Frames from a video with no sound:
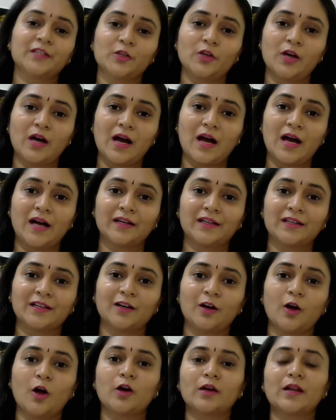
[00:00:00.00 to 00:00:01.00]
your heart,
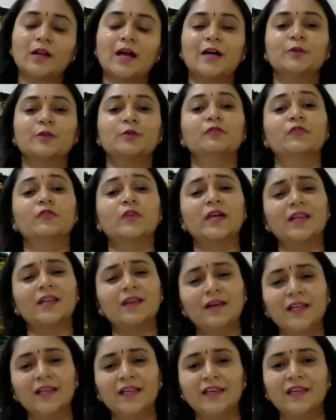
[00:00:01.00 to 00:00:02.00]
or are you
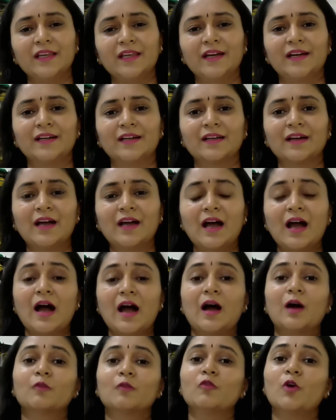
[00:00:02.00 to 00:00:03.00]
very lenient?
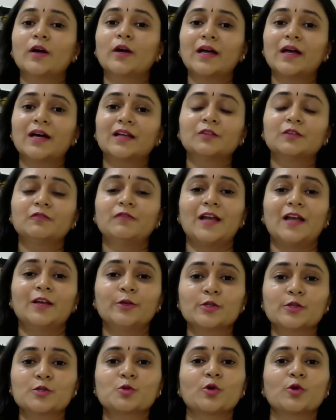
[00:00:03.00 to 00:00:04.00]
What are the
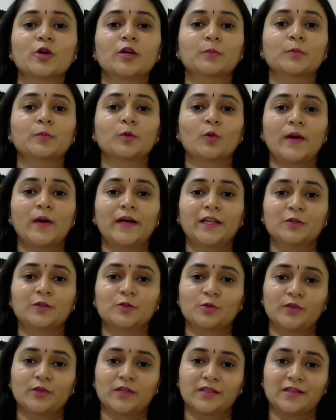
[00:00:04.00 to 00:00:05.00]
values you are providing
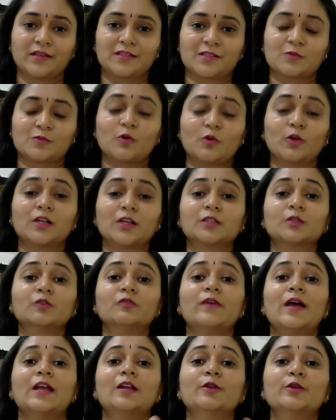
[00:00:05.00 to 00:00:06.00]
to your kids? What are the
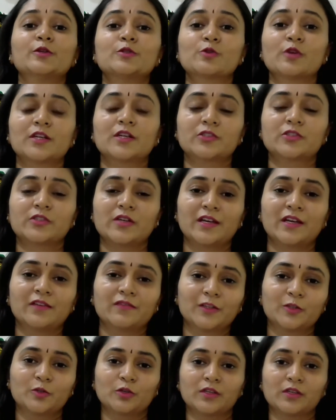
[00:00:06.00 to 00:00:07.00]
values you are sharing
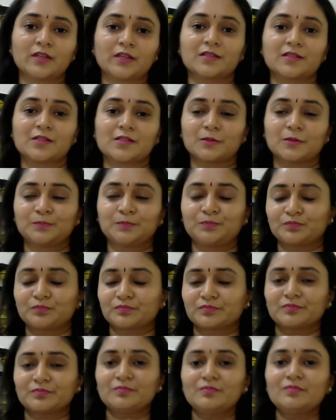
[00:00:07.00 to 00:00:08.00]
with your kids?
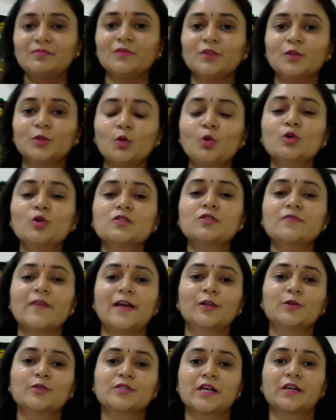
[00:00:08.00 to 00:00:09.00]
Those
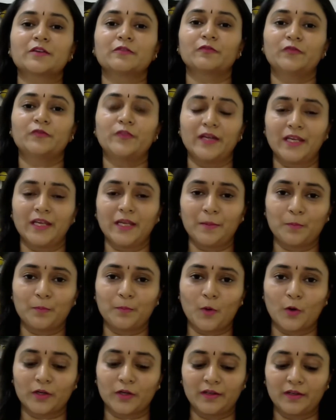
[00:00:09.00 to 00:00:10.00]
values are very
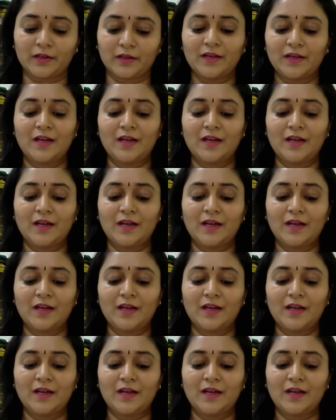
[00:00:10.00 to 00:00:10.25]
important,